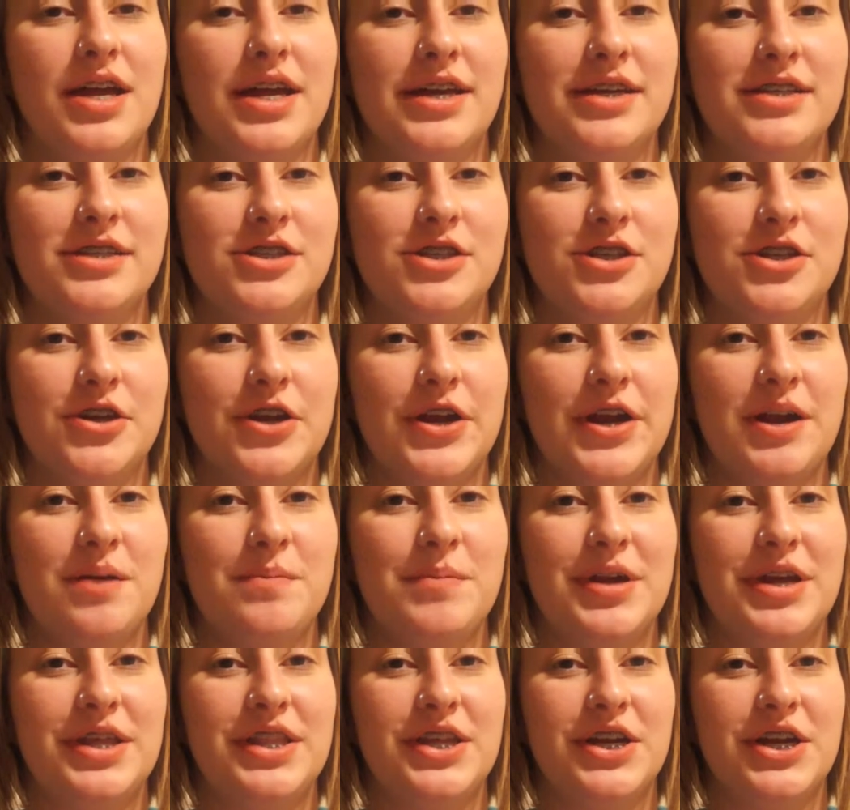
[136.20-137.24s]
Instagram
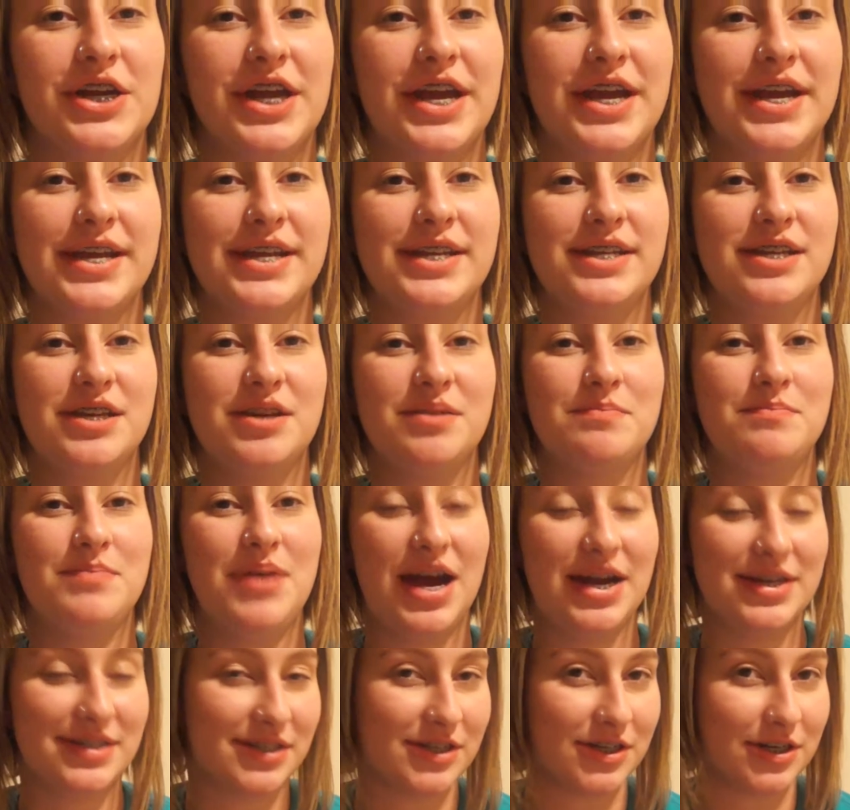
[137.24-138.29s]
and their K&T
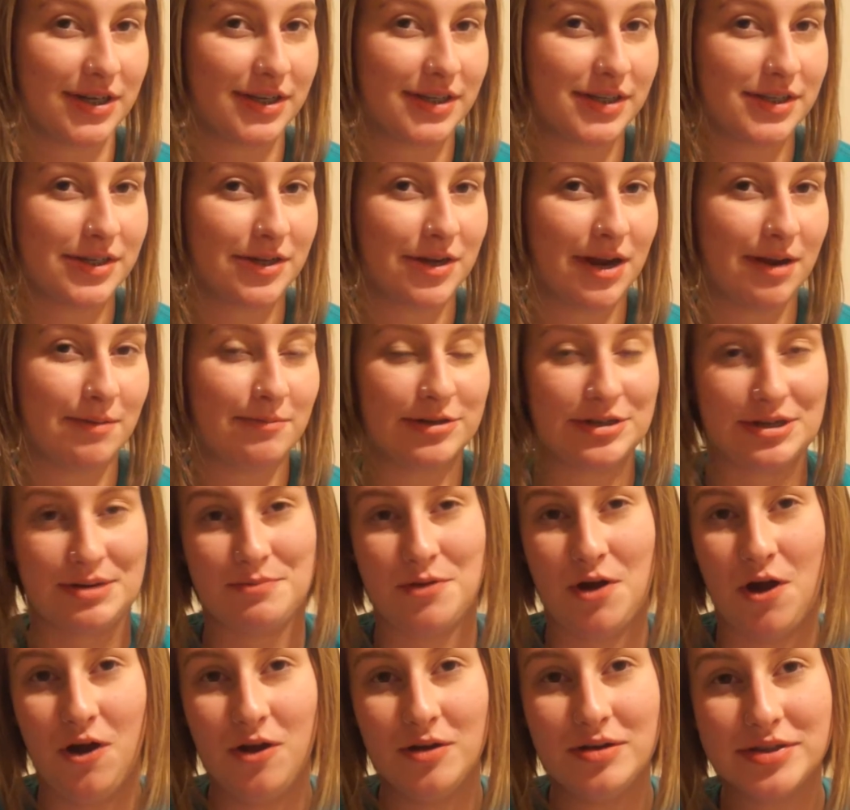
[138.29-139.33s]
Ambassador Instagram, which I'm
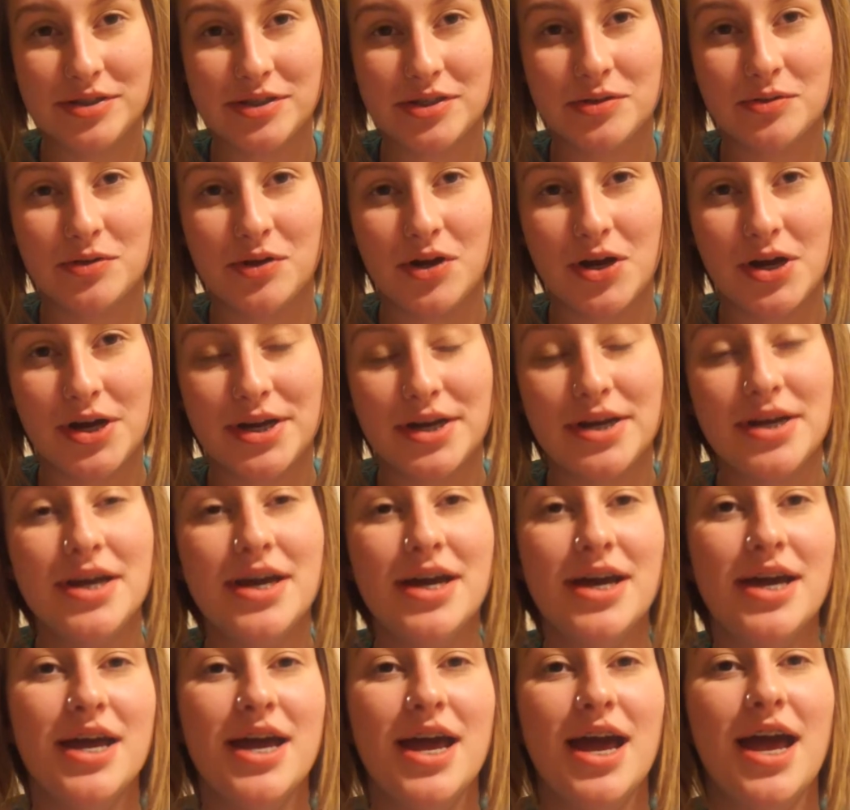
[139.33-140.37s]
also on.
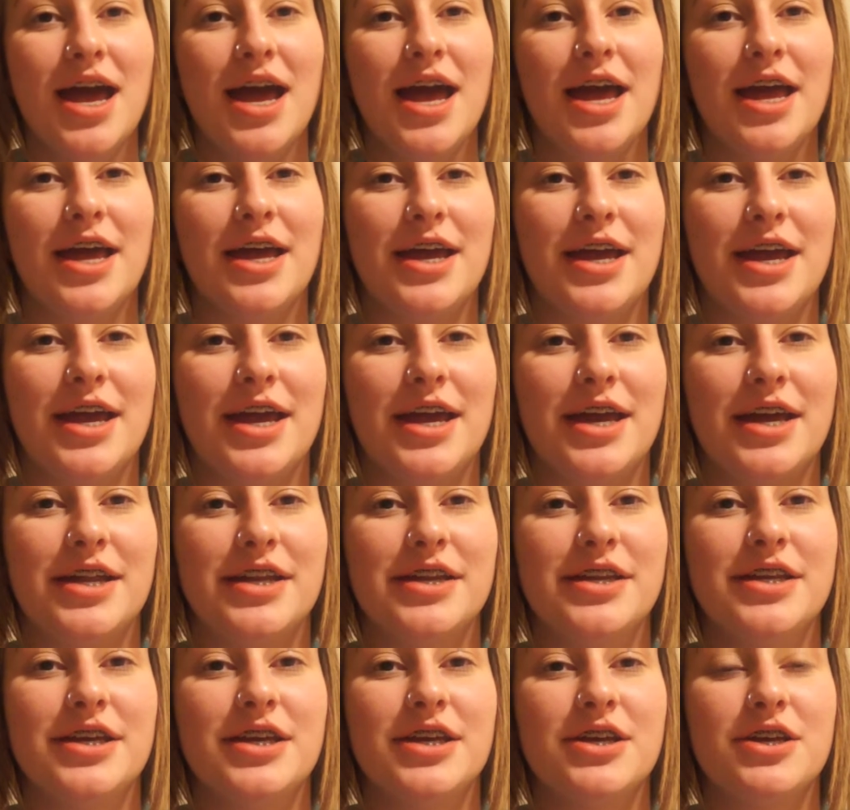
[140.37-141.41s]

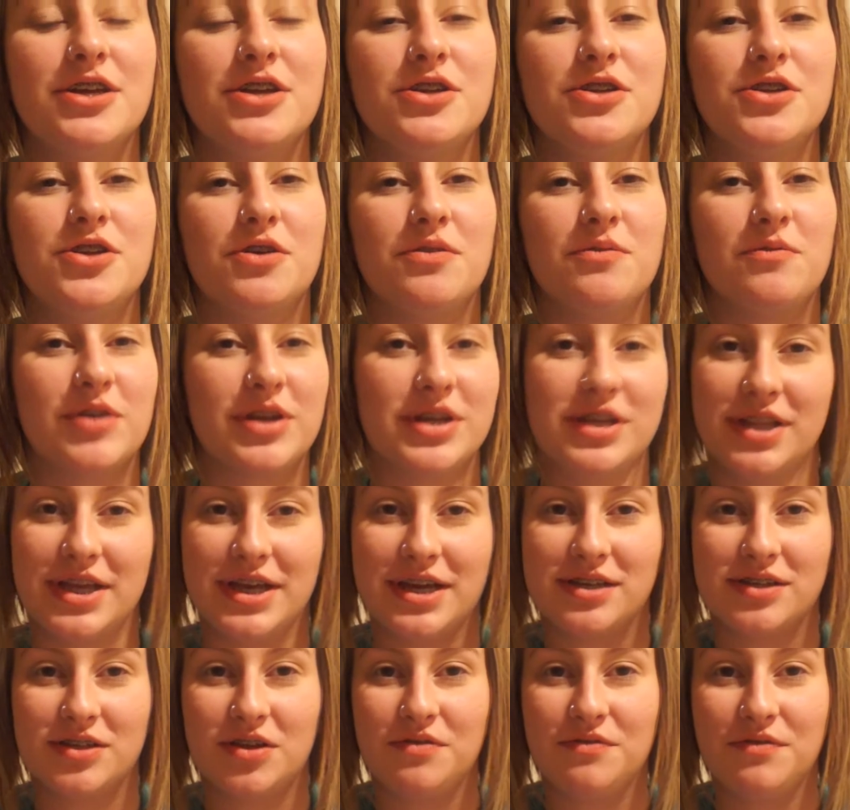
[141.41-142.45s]
And don't forget to like
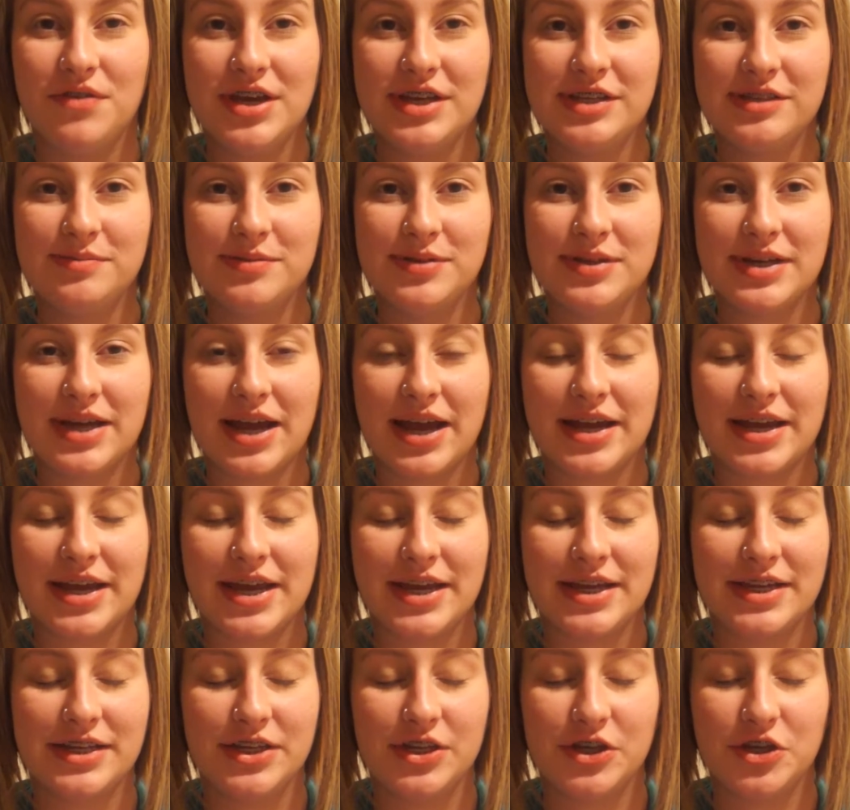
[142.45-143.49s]
us on Facebook at
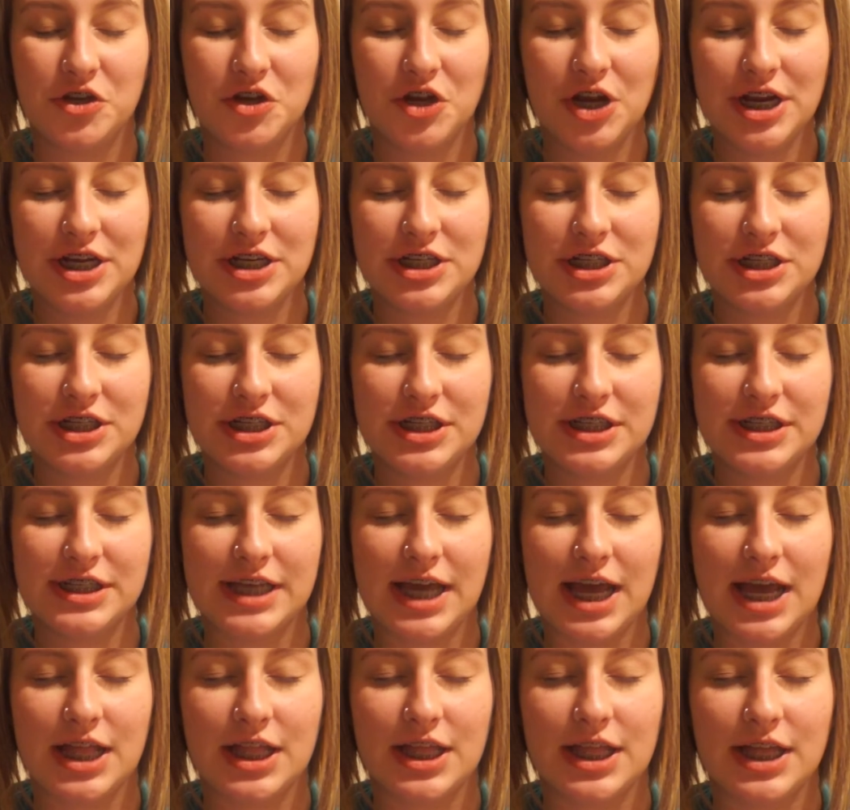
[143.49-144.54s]
K&T Creations
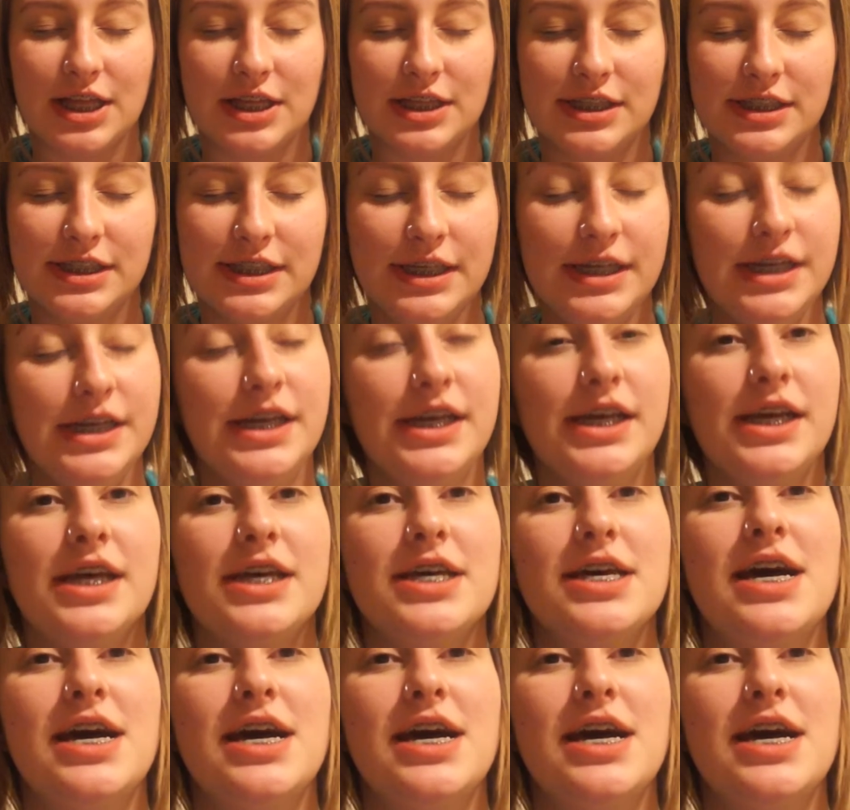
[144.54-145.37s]
LLC.